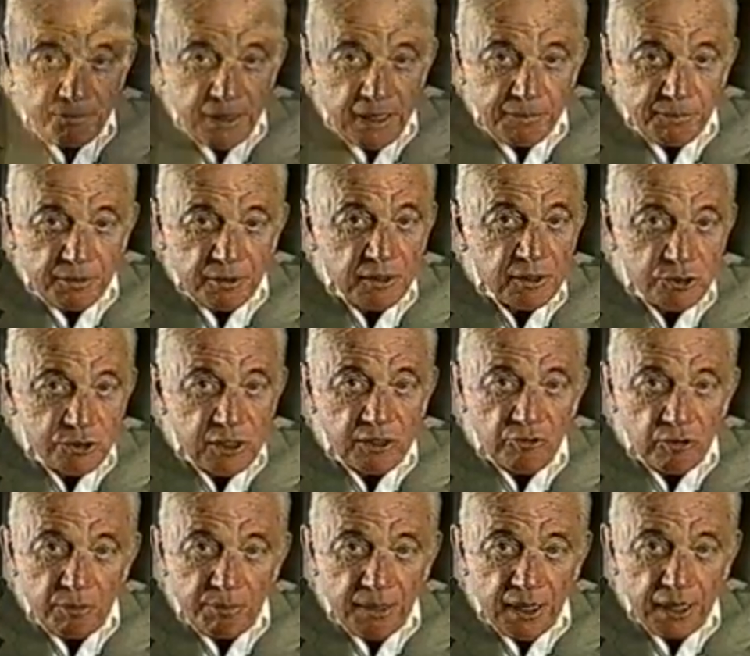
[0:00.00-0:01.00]
people, the
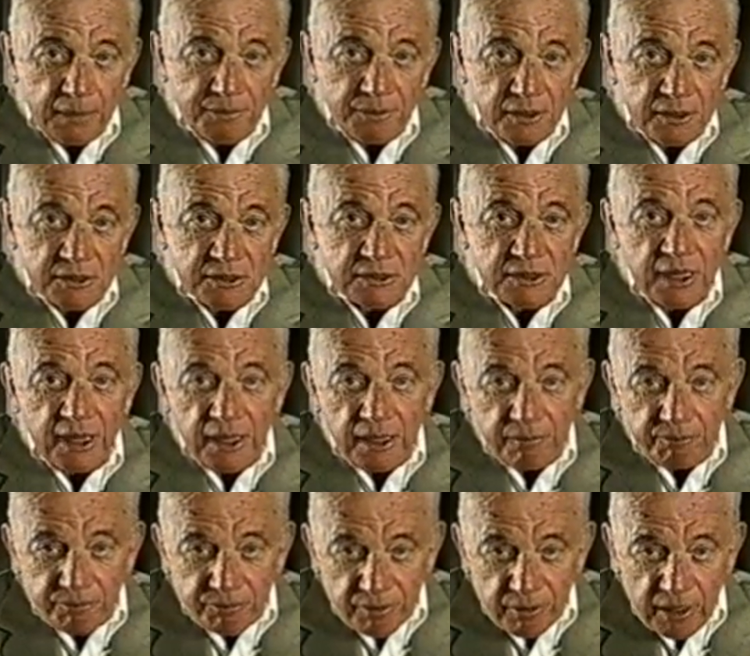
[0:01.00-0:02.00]
general populace,
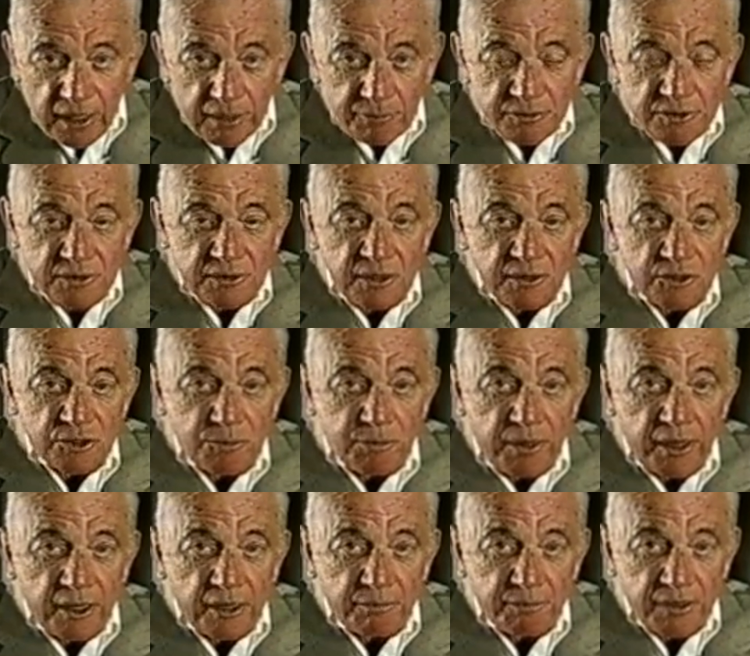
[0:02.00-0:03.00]
and perhaps
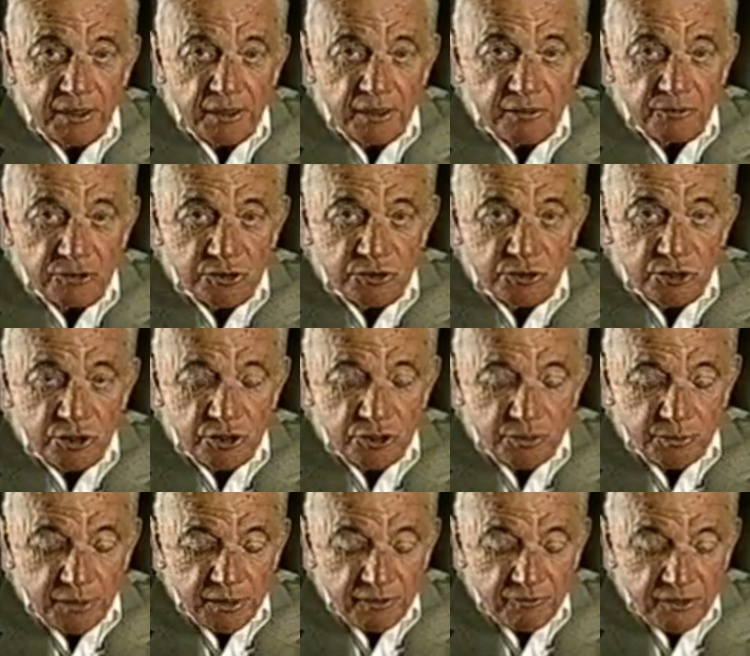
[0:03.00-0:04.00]
inspired by the
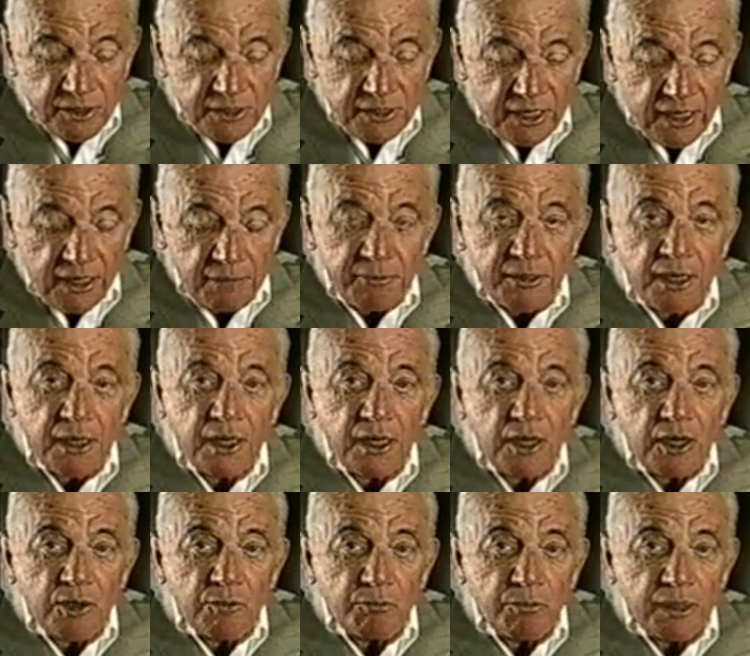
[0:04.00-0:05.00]
churchmen of the time,
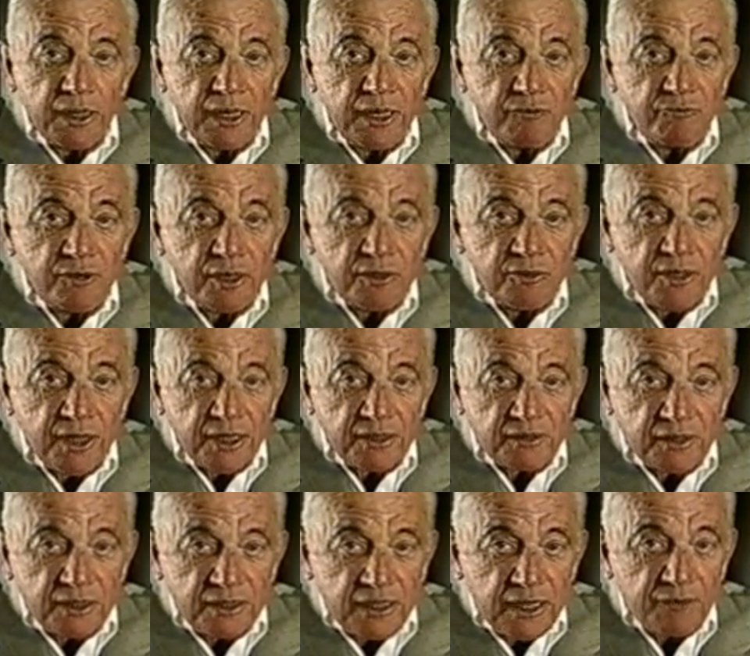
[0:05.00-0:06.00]
believed
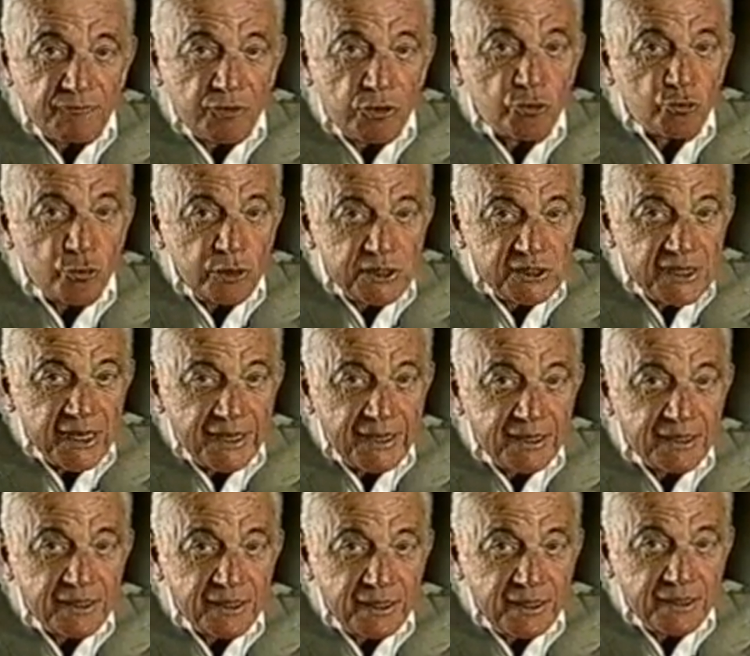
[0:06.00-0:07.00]
that the devil
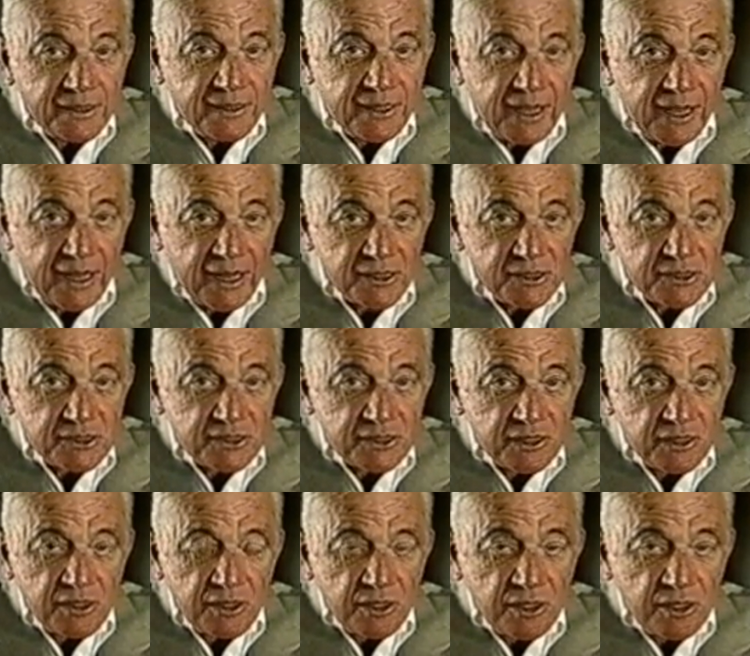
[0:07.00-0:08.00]
resided in cats
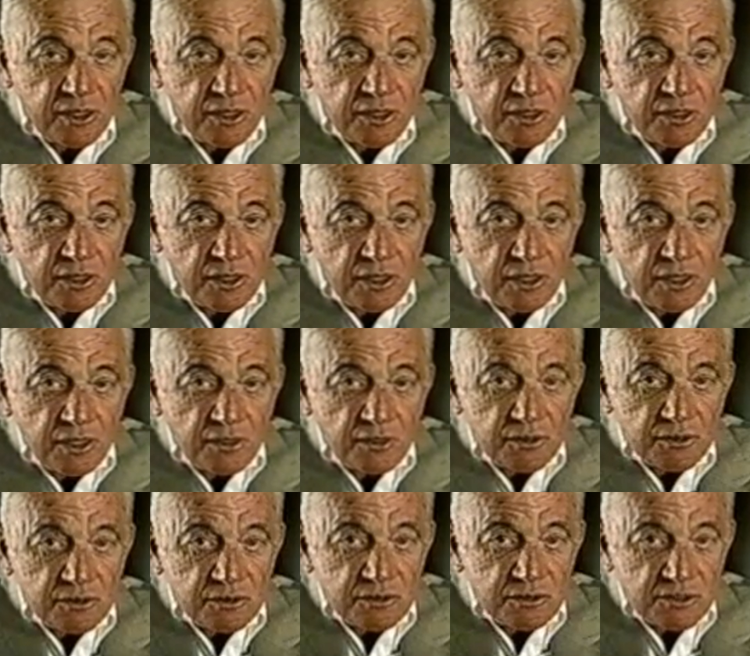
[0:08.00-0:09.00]

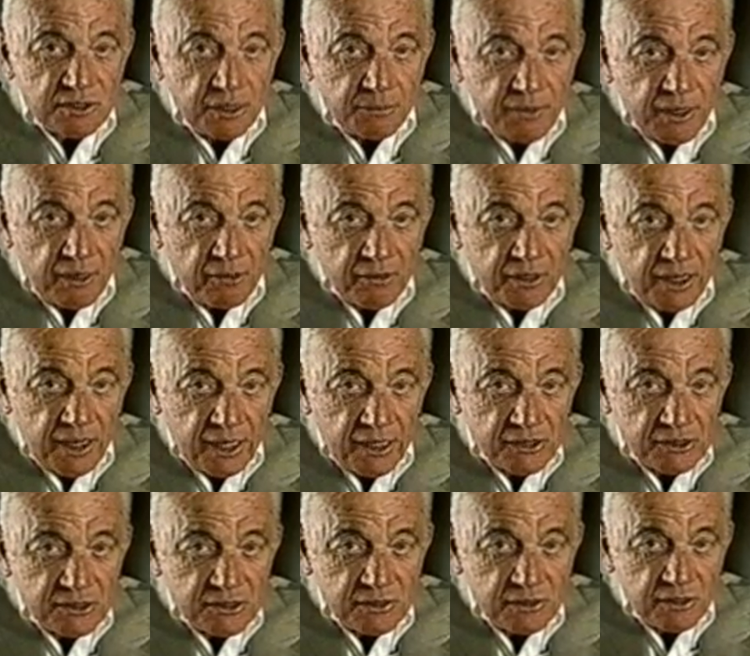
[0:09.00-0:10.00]
somehow
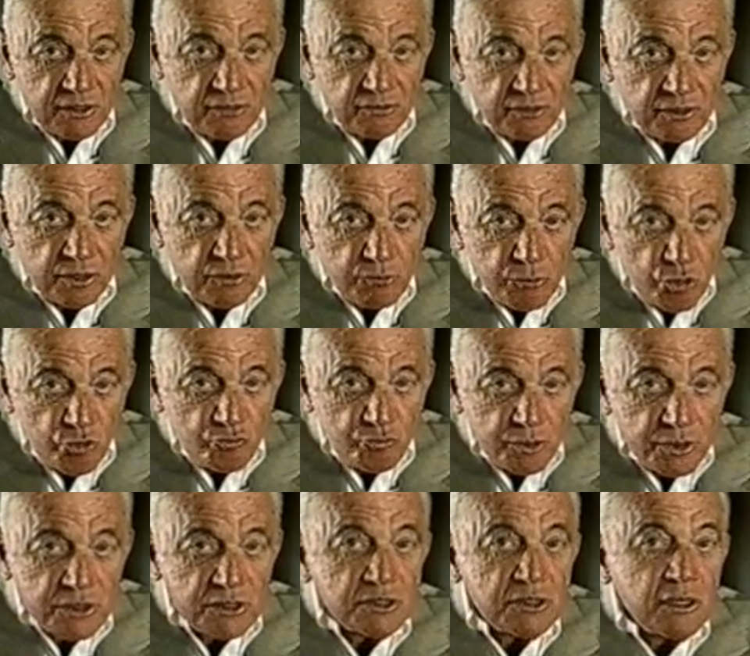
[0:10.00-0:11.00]
cats and their, their
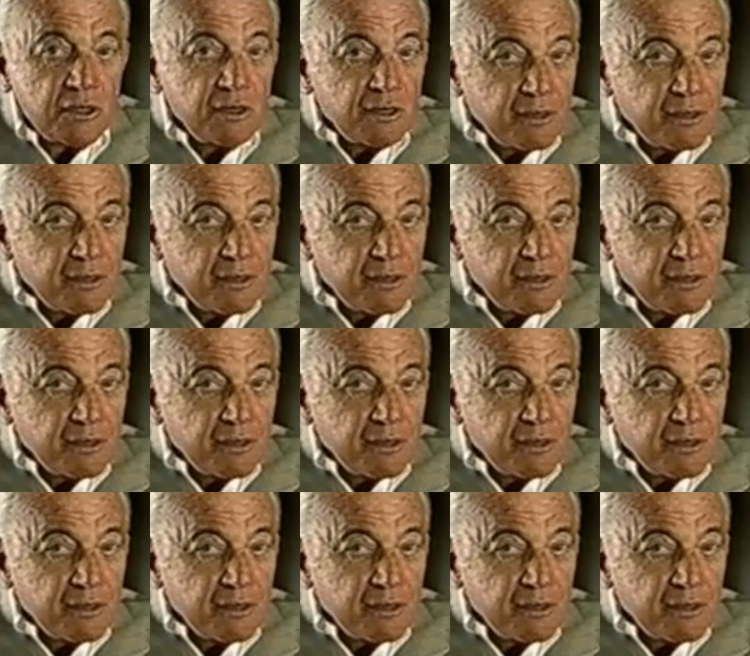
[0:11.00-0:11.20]
movements